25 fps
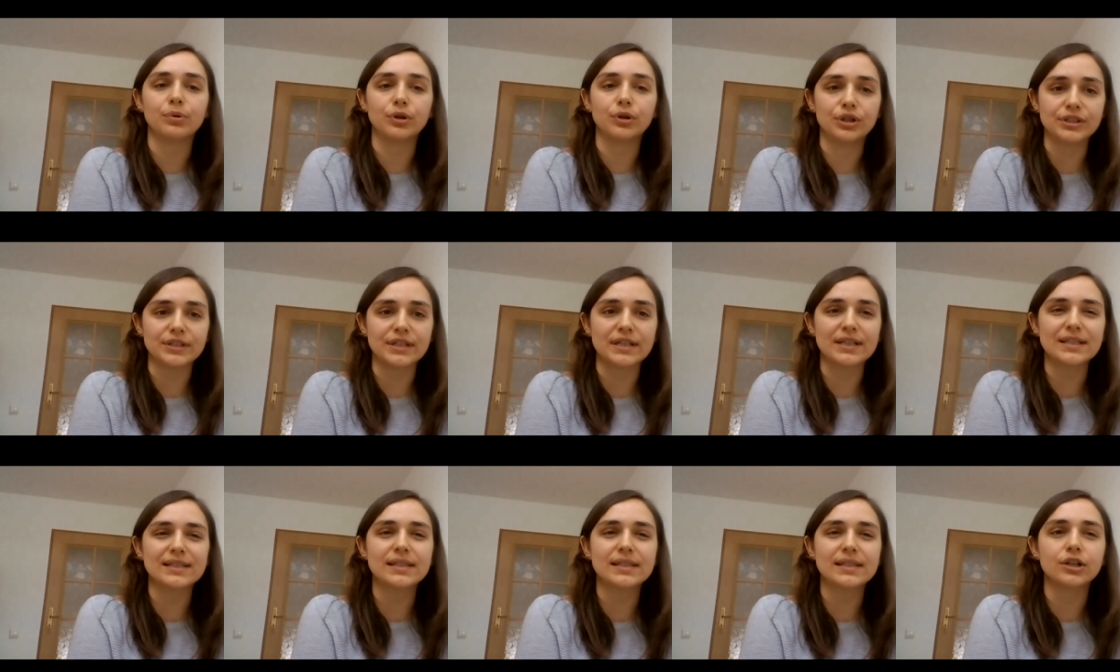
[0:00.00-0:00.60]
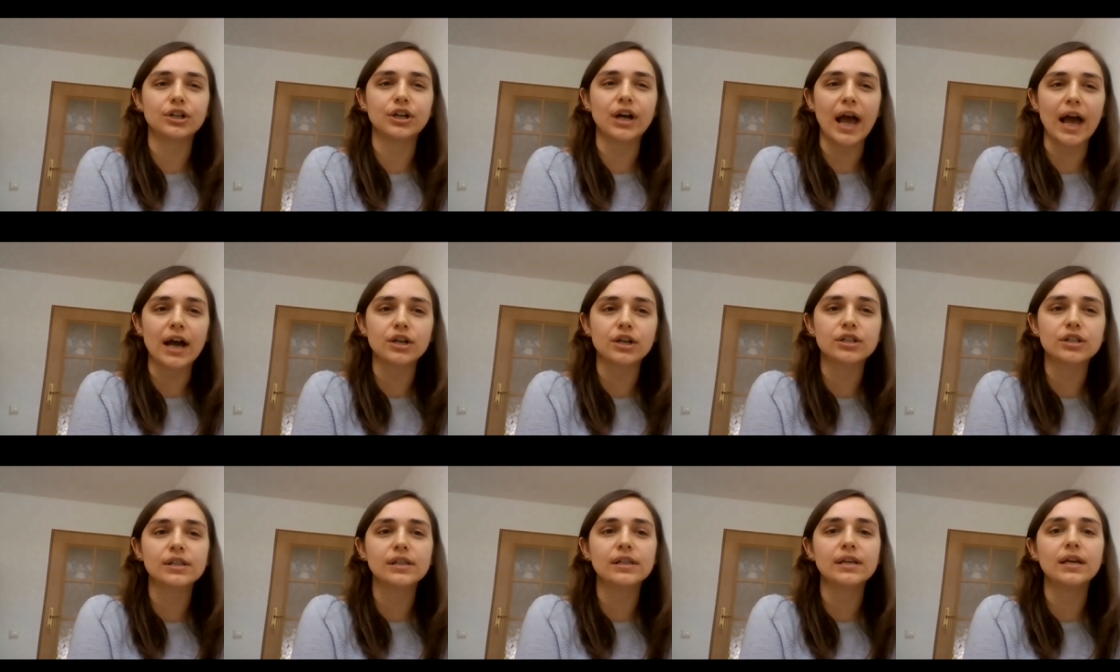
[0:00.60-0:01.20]
persons that are
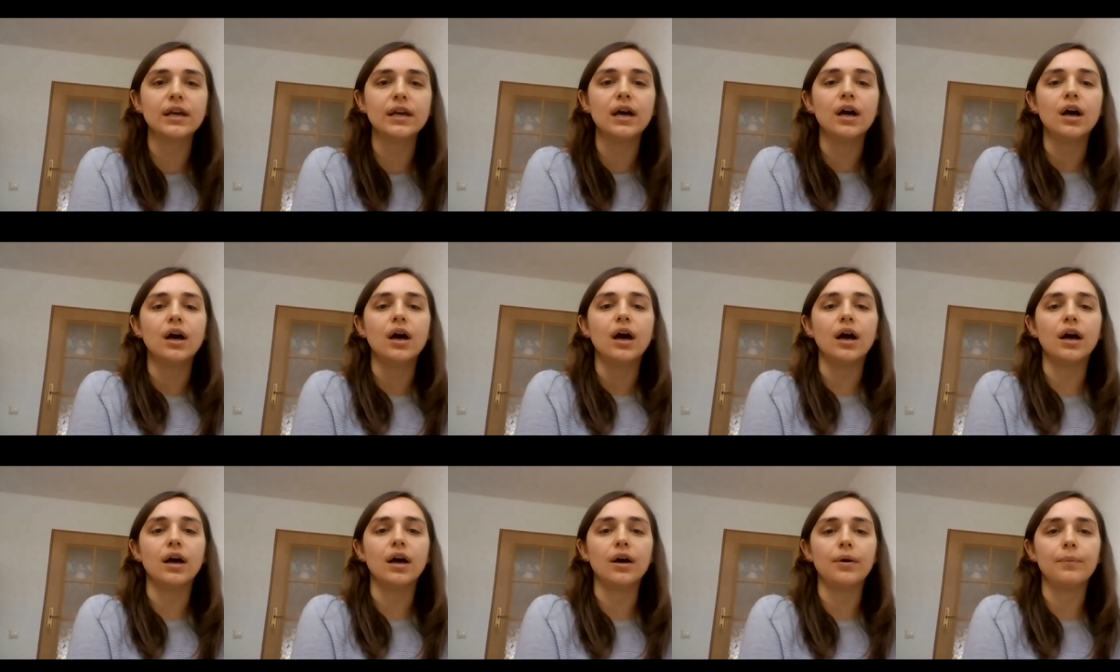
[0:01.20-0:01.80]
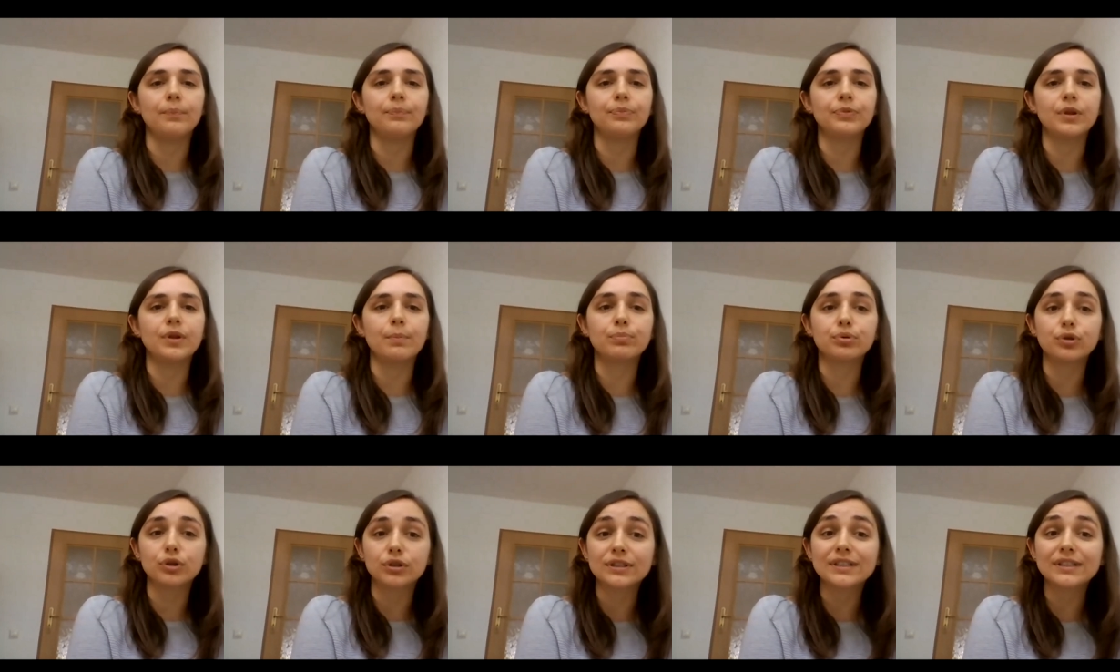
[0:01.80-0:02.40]
actually um,
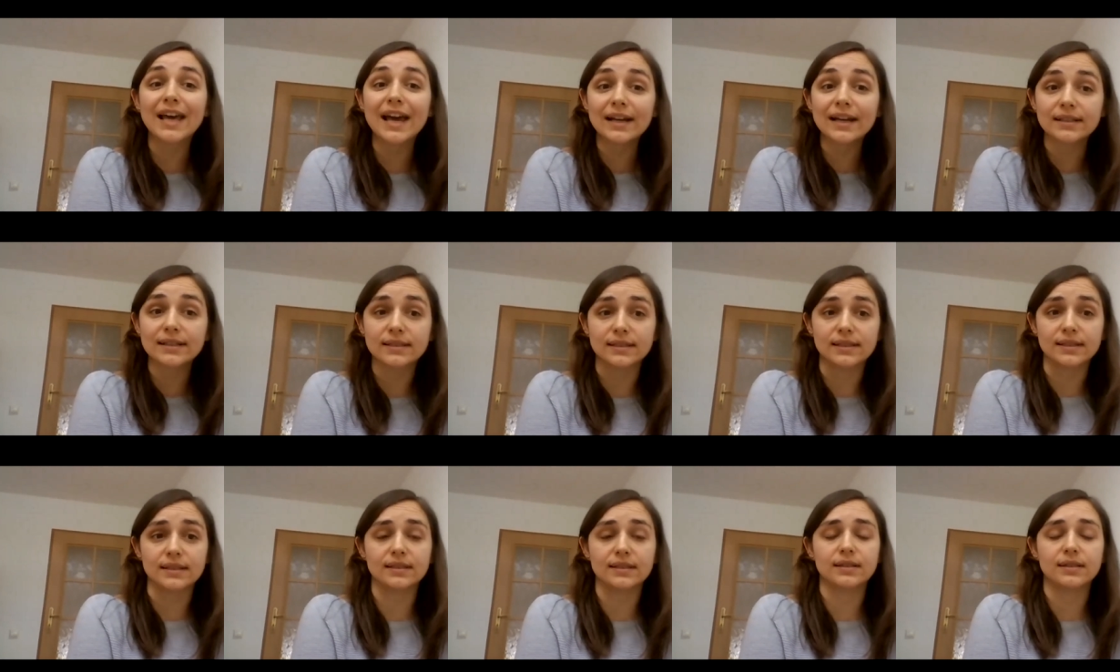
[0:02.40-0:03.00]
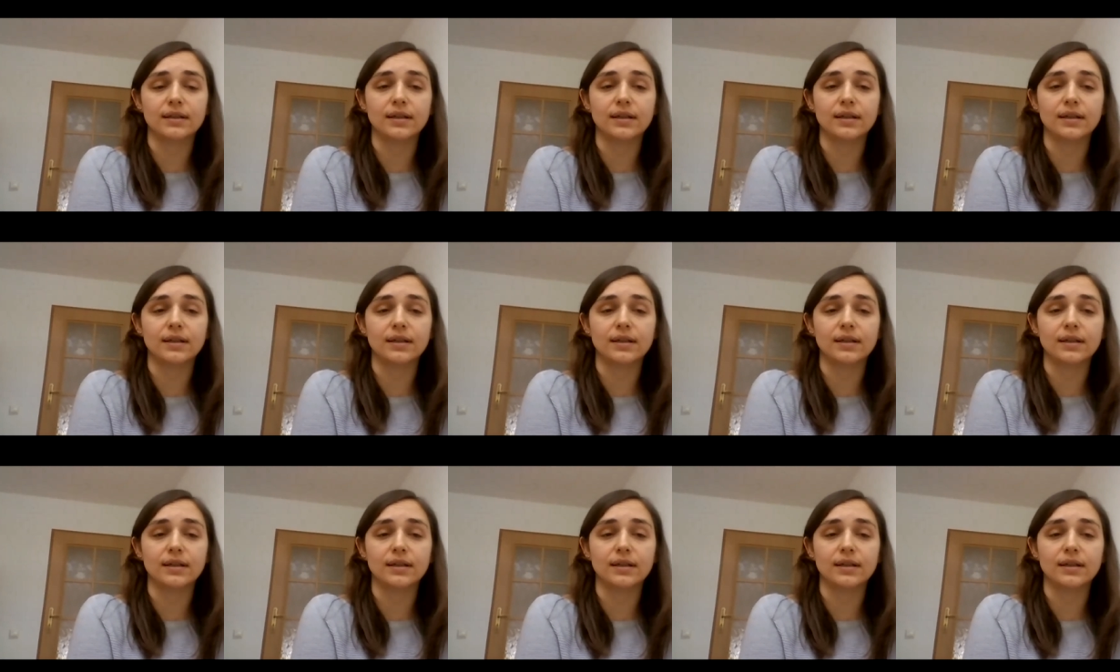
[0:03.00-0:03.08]
protected,